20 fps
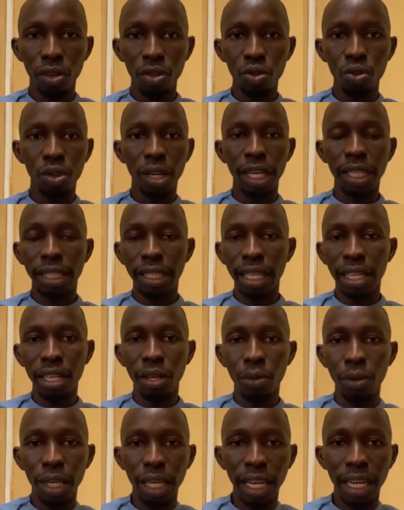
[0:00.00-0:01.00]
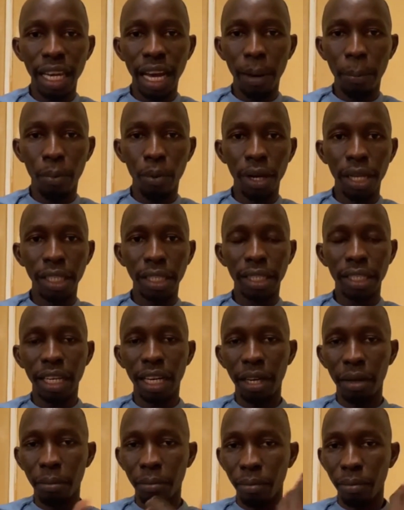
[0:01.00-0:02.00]
So they tend to really they appoint
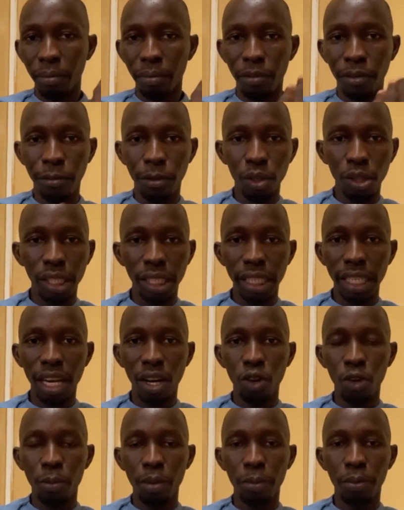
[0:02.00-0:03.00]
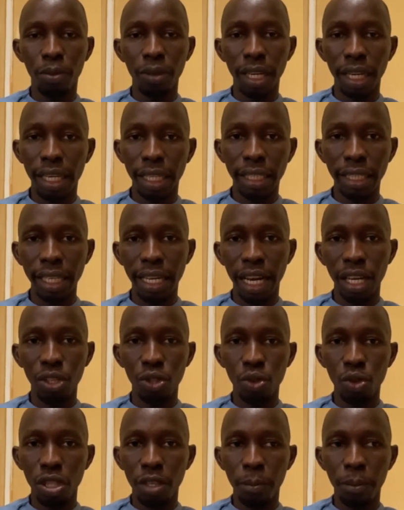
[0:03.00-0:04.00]
40-year-old people that they say are
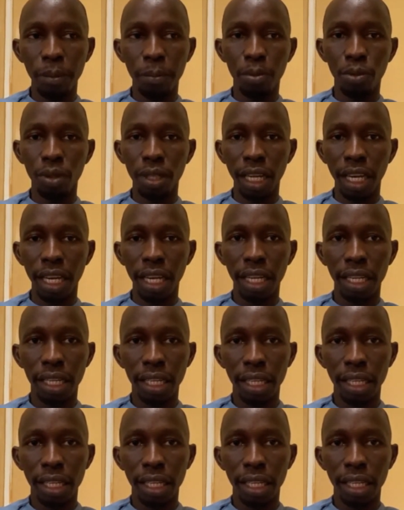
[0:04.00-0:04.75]
youth people there.